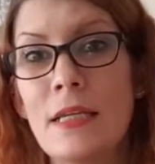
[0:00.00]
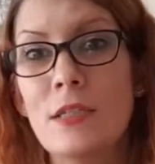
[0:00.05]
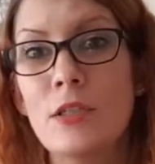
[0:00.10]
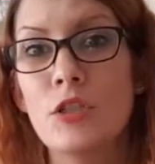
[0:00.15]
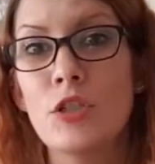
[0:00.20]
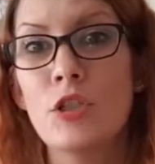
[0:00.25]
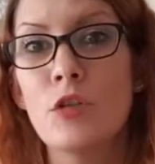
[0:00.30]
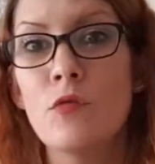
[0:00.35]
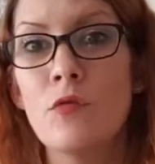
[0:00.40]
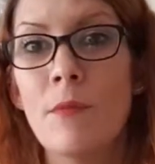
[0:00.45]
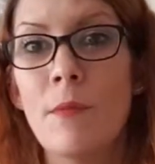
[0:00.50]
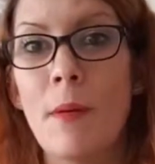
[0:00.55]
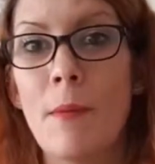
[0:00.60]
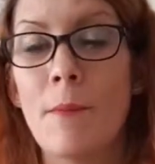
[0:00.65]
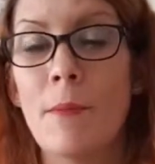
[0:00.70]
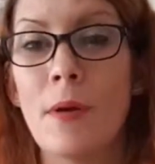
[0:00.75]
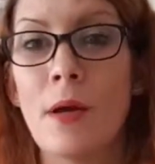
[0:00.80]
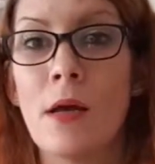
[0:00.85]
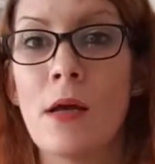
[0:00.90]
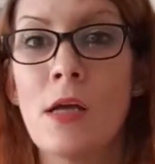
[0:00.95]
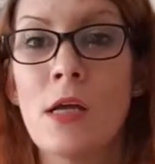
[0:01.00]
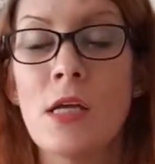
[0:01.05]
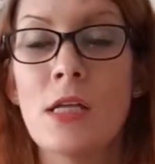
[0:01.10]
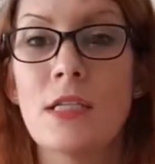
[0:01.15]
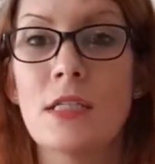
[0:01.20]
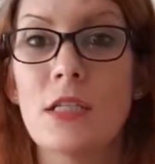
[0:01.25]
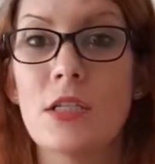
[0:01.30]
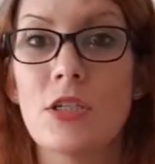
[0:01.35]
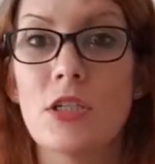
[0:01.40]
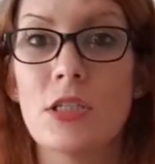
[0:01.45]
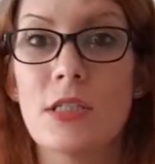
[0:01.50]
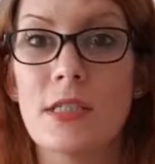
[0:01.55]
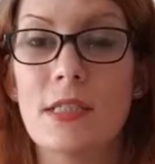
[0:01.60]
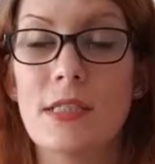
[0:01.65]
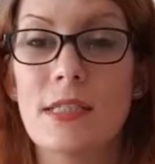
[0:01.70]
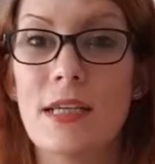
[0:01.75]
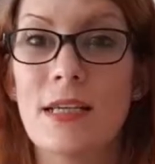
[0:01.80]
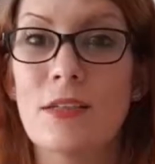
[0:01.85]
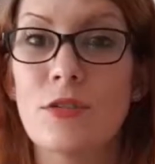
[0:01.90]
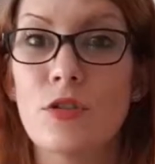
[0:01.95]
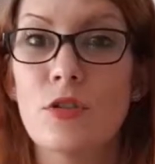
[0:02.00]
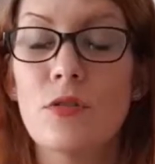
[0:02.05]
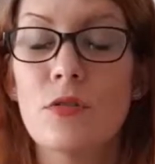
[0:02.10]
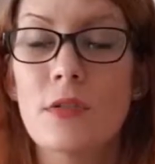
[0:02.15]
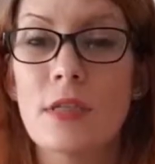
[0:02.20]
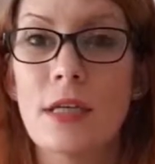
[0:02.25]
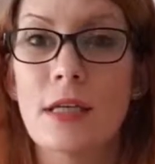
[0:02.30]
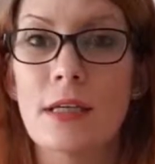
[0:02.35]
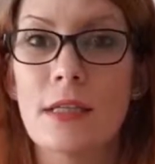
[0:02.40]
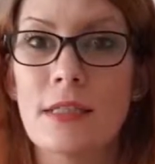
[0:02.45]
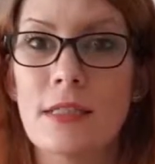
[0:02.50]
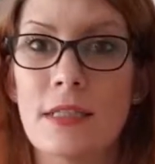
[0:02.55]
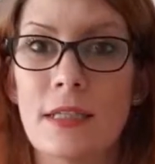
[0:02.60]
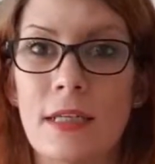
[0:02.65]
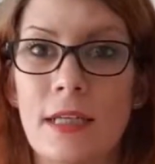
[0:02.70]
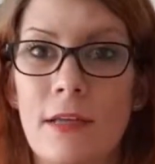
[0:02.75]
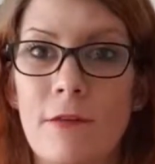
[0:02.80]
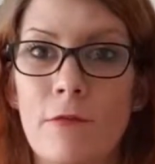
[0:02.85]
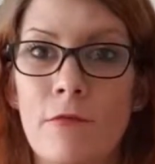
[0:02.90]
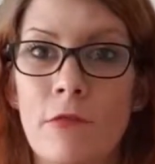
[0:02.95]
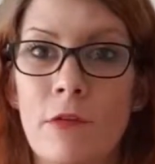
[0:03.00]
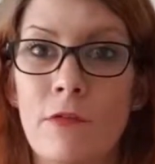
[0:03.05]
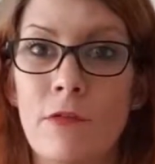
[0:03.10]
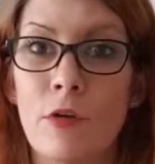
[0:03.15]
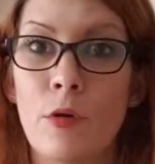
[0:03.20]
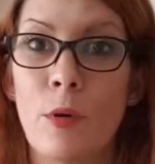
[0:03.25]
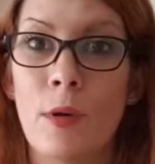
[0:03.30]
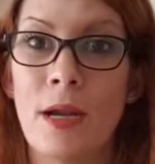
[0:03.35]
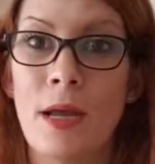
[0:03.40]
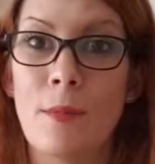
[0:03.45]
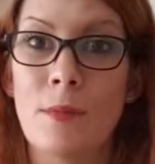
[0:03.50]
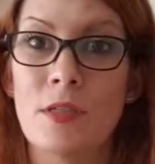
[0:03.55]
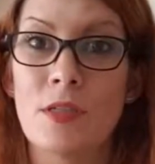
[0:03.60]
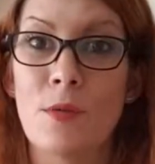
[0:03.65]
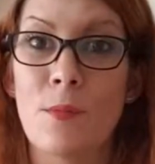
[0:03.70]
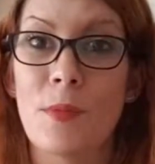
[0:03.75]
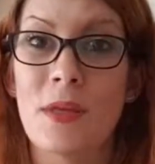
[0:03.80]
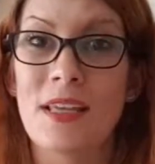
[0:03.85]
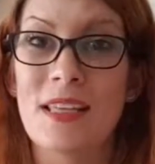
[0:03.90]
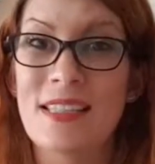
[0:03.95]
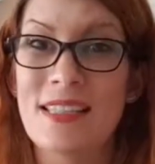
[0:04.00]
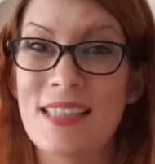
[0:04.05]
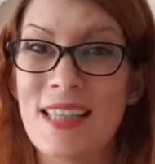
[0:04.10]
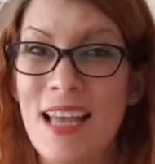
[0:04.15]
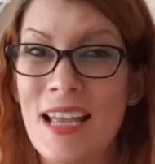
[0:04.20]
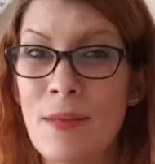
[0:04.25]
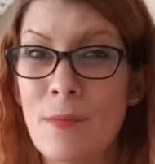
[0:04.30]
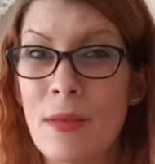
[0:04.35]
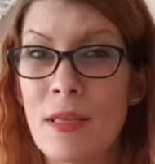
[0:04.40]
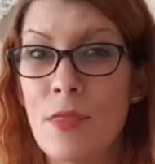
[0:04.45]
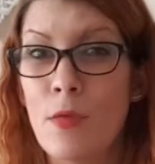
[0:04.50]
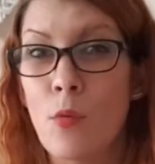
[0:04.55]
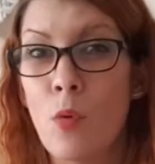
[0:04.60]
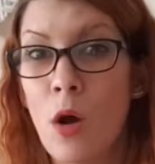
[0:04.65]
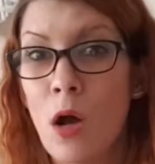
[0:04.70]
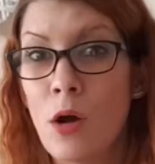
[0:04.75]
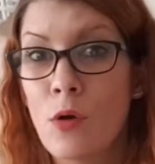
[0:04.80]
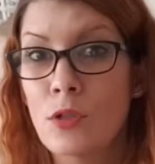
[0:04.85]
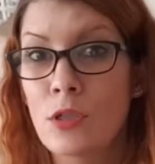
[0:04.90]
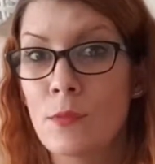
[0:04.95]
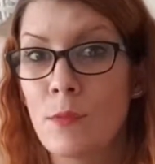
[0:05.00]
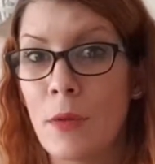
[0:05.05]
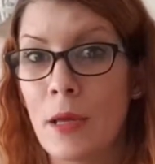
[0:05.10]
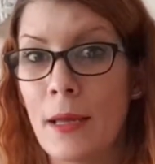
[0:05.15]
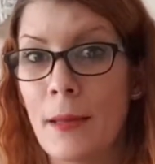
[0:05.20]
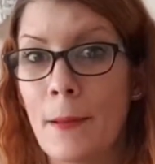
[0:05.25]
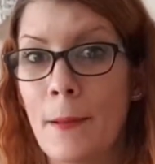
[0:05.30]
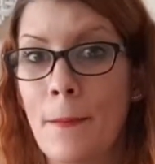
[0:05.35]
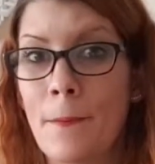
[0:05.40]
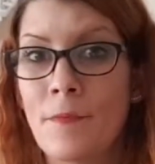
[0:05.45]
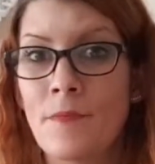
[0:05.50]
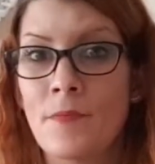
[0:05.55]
do remember to just take 2 seconds and leave a review on Amazon, because they mean the world to me,